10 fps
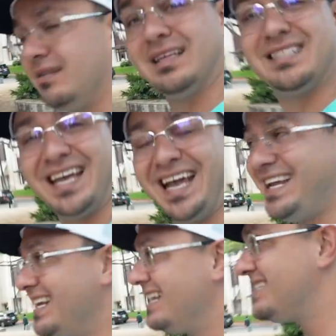That's
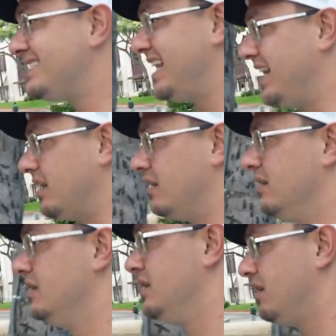insane,
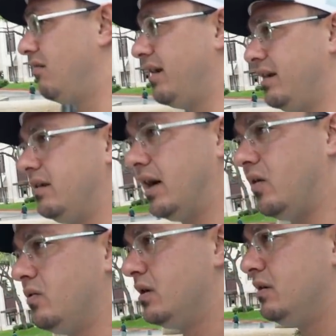all right? Now,